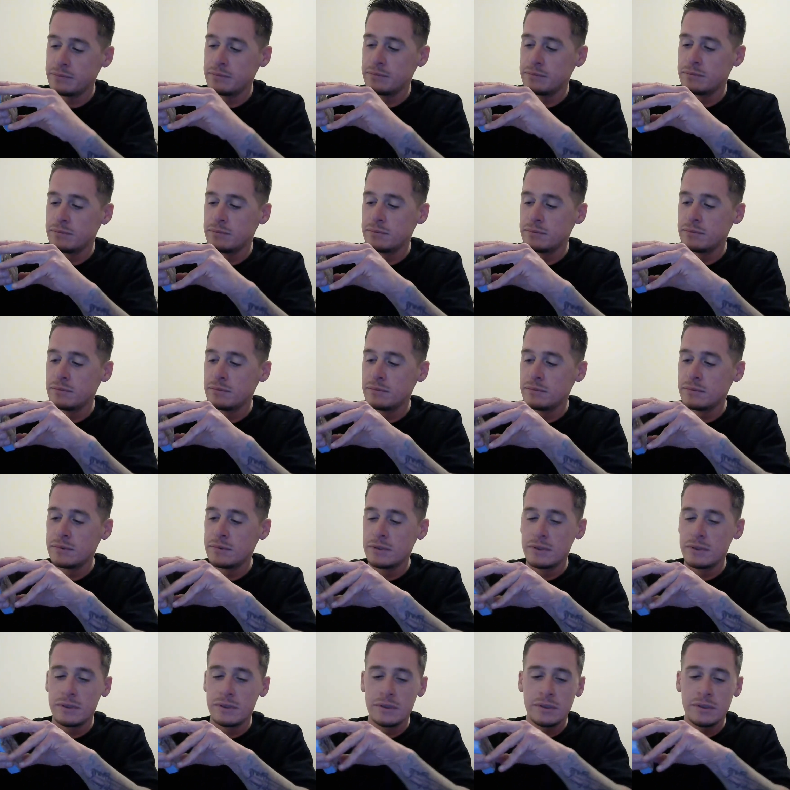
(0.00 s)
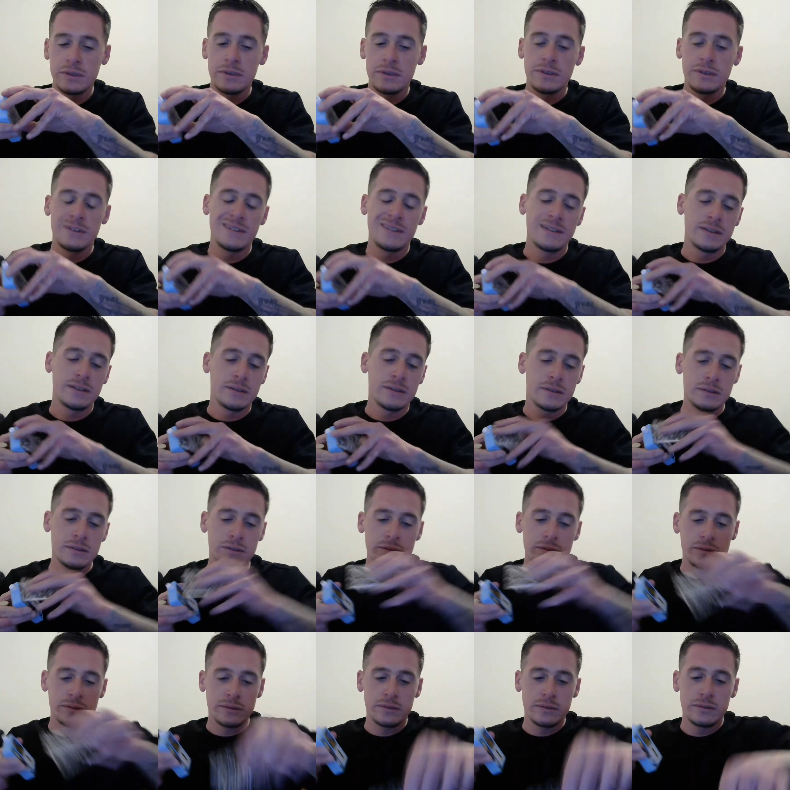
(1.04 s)

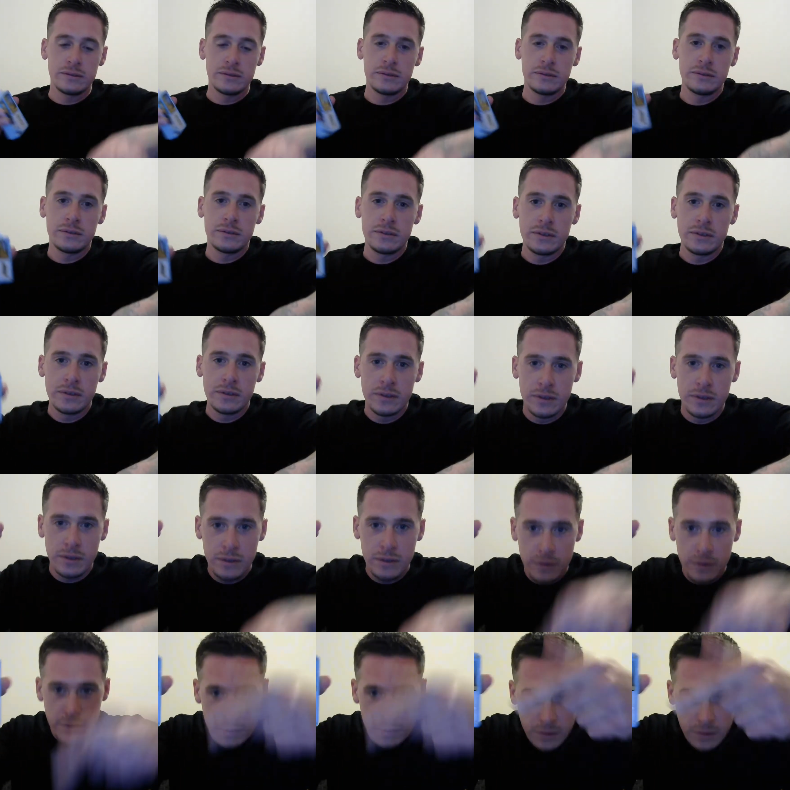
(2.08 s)
Nothing is said.